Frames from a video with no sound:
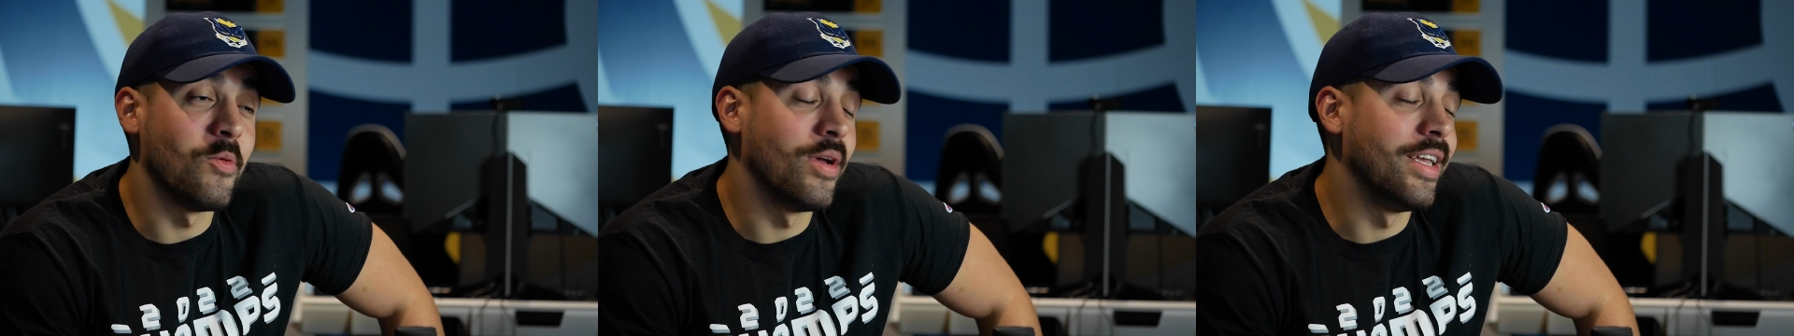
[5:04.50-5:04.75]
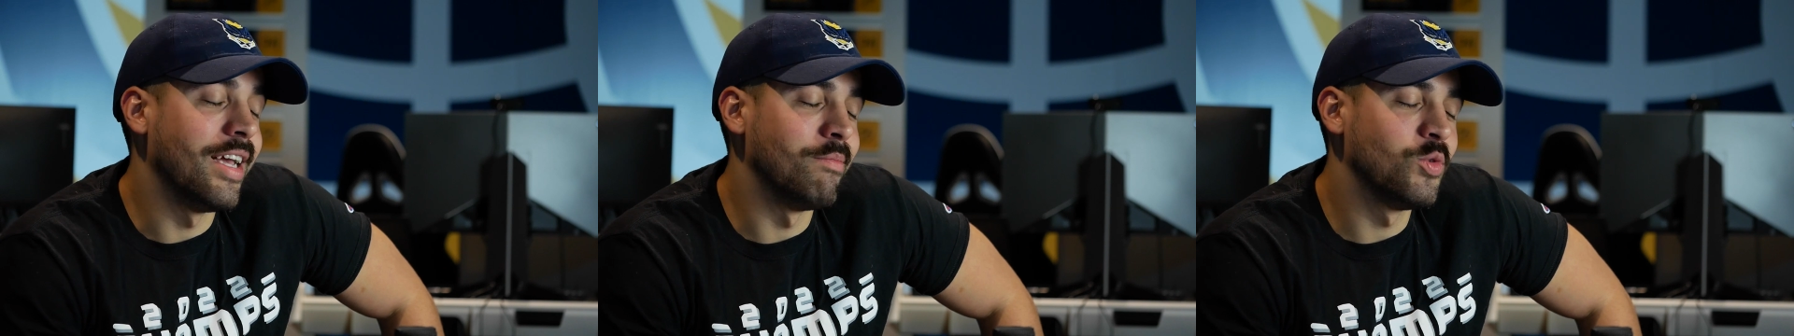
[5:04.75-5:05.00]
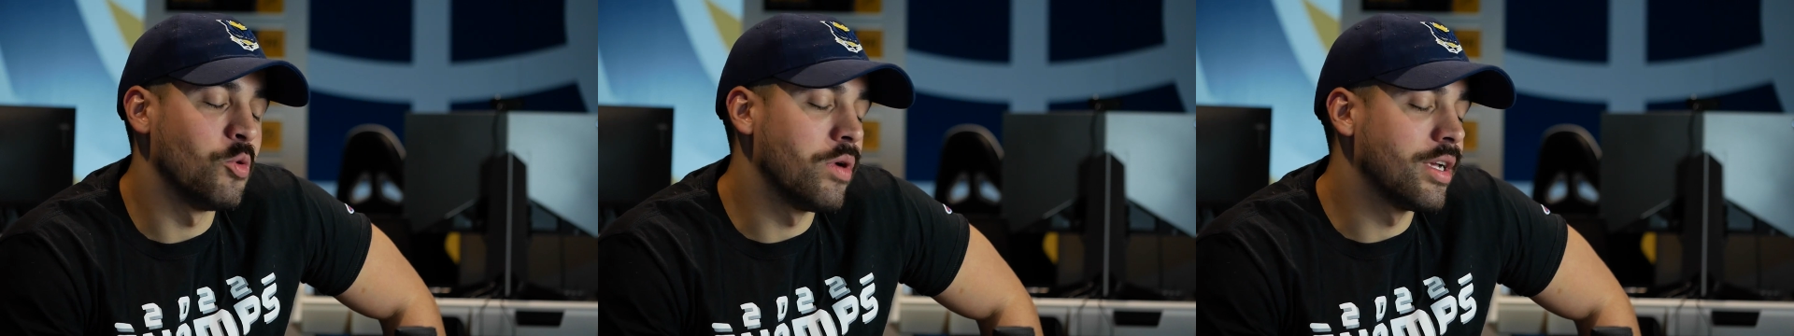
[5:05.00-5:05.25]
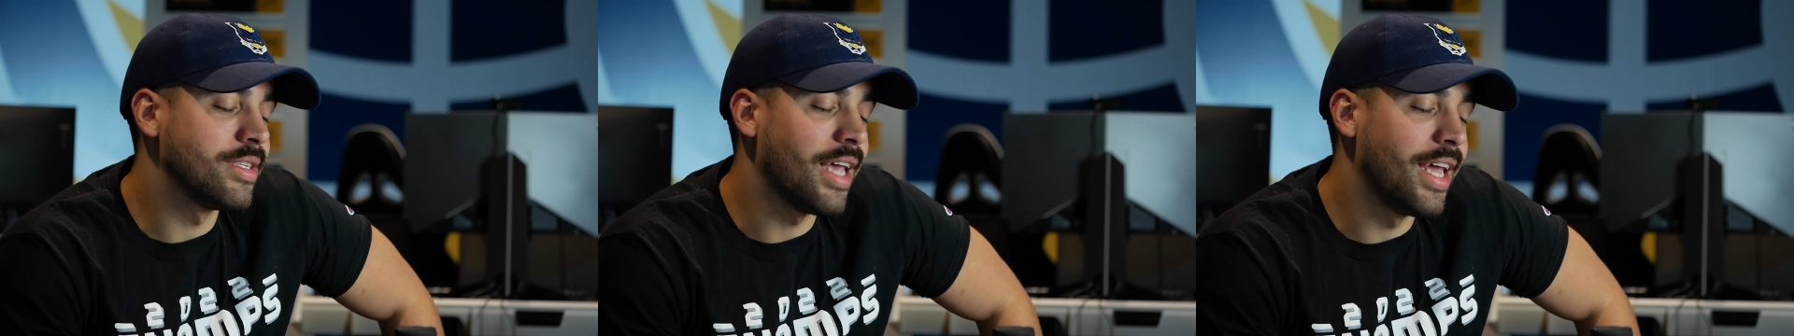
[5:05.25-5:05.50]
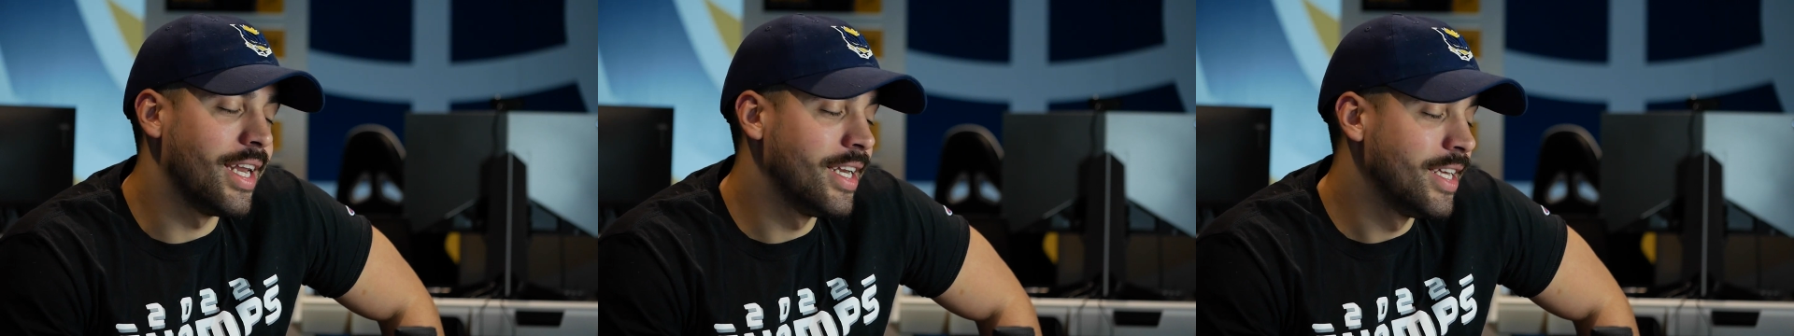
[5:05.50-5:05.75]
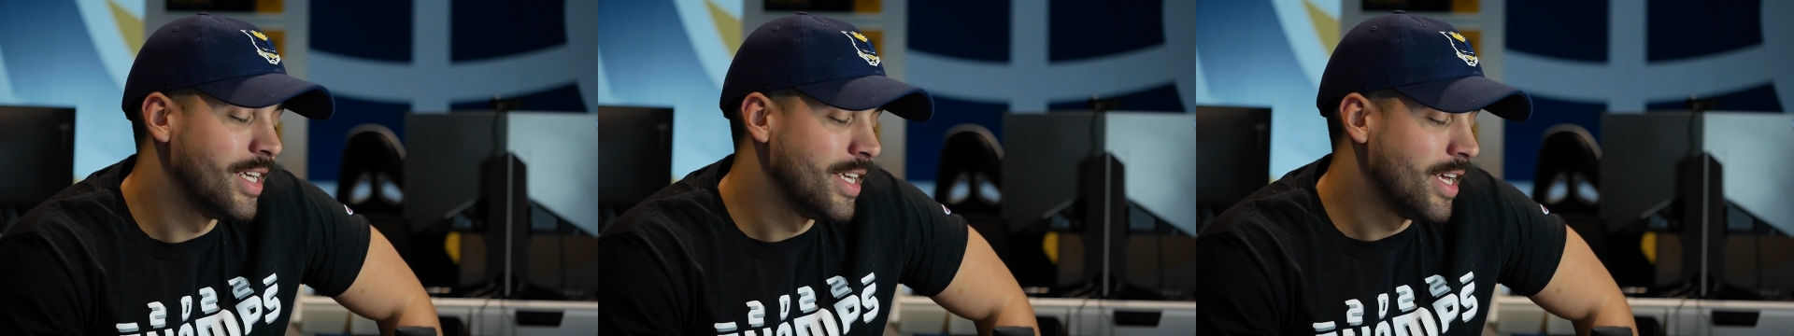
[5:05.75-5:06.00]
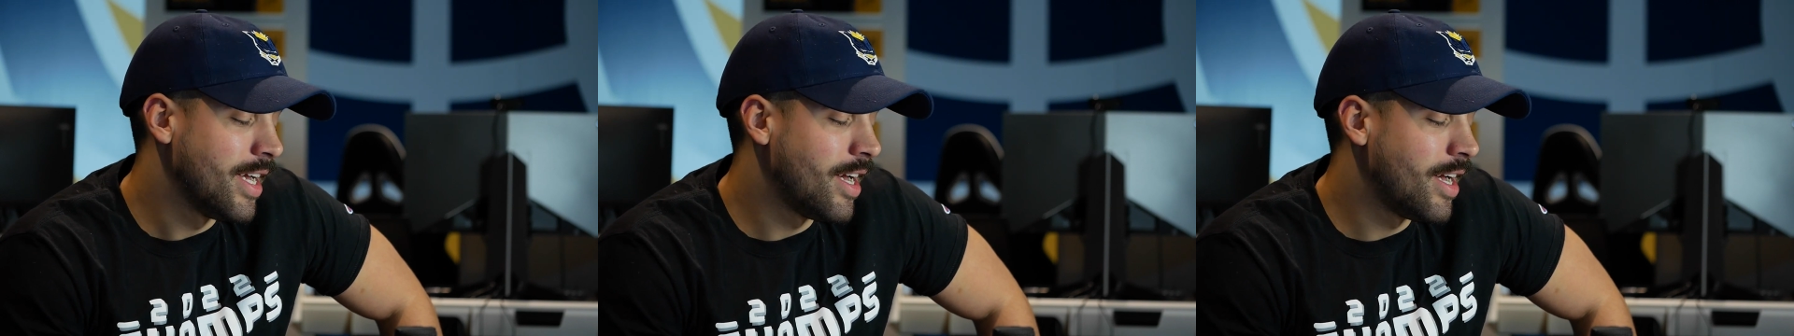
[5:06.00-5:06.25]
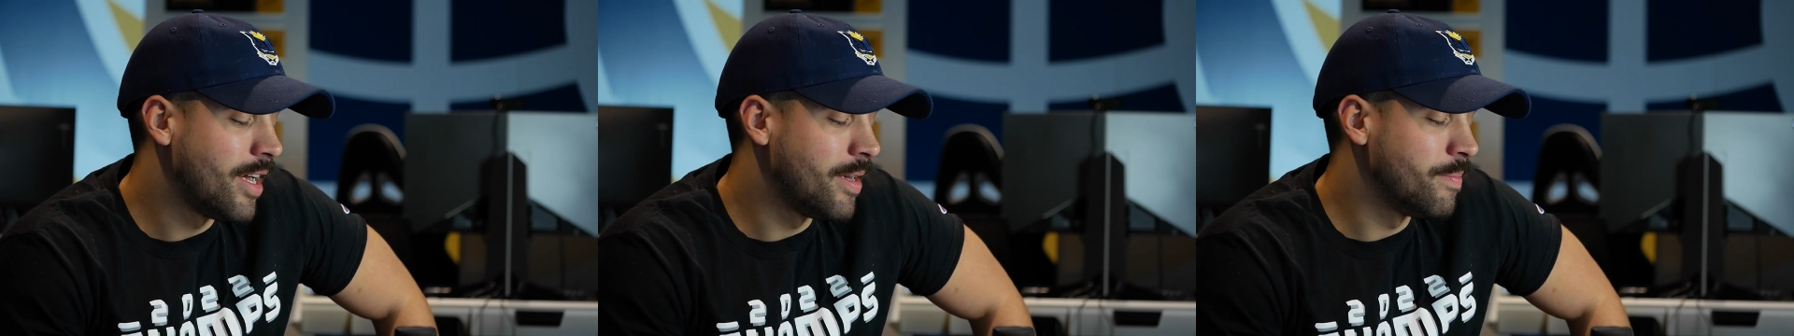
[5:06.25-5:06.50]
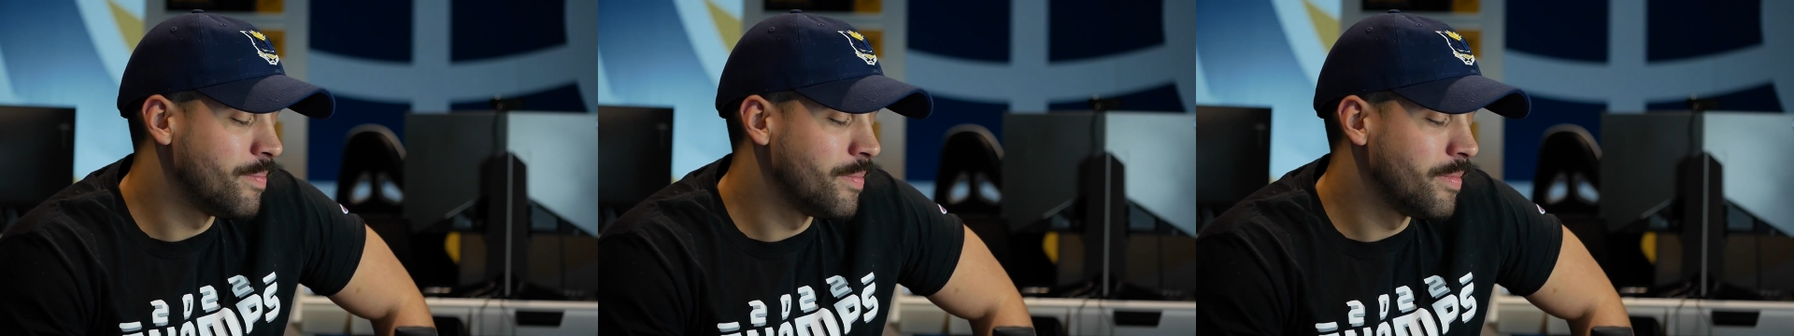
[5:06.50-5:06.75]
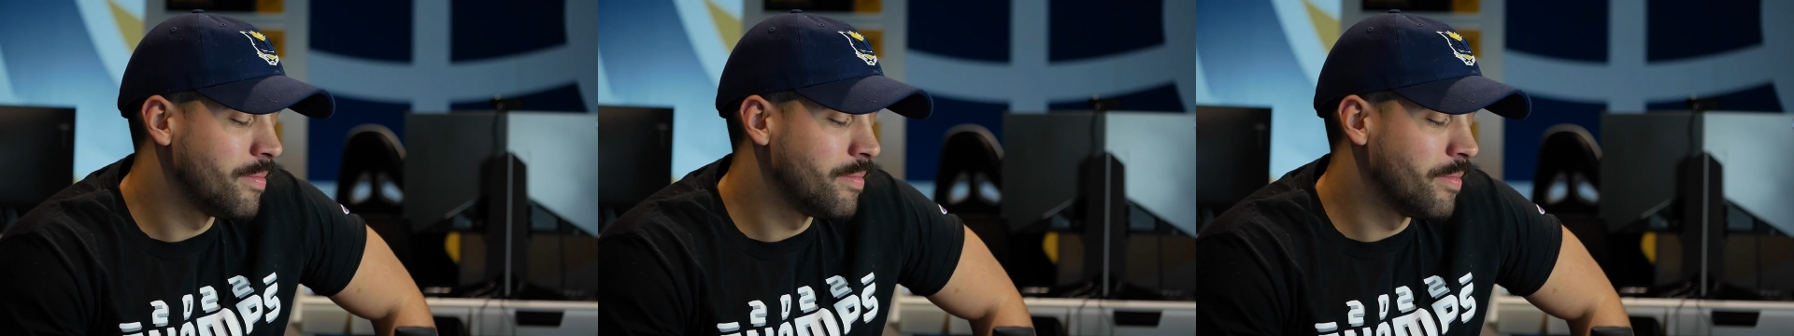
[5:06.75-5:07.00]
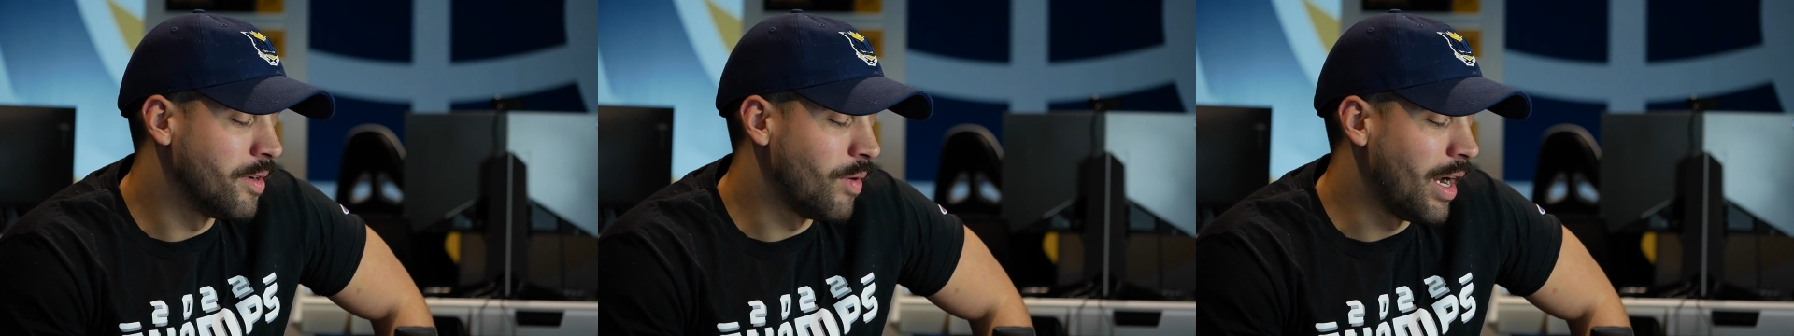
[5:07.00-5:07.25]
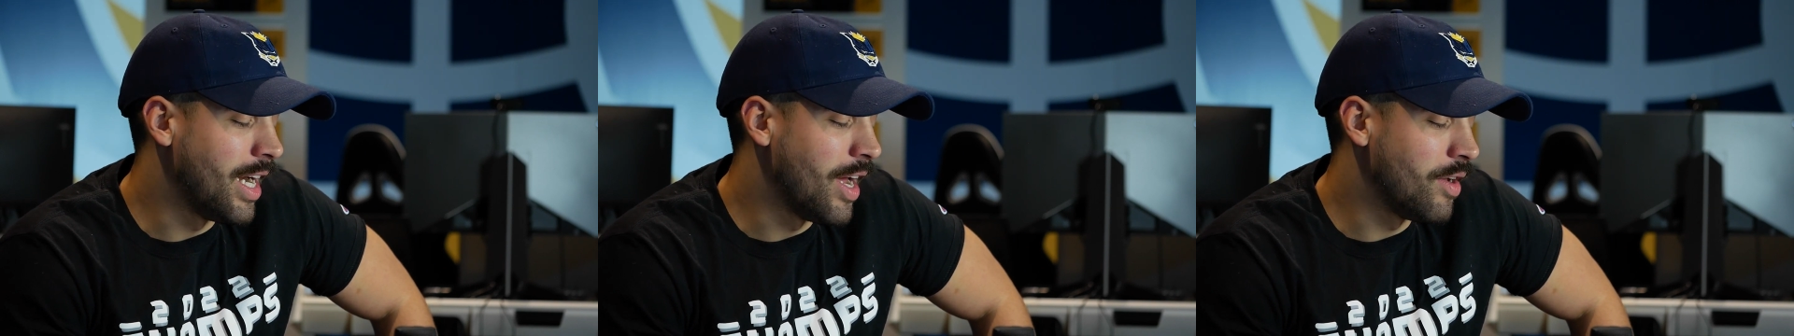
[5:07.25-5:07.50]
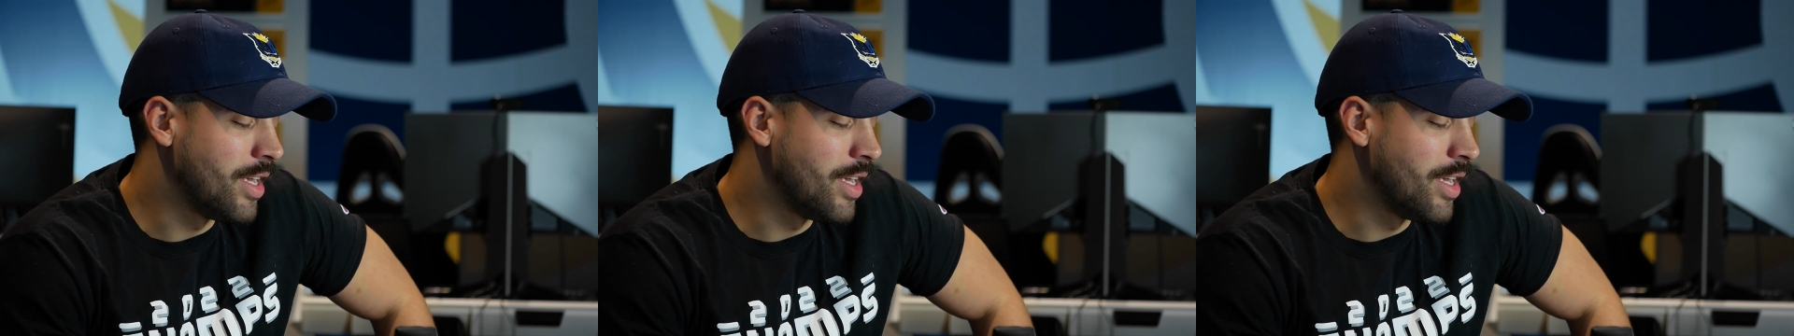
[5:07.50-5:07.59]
wait. I'm super excited. But right now,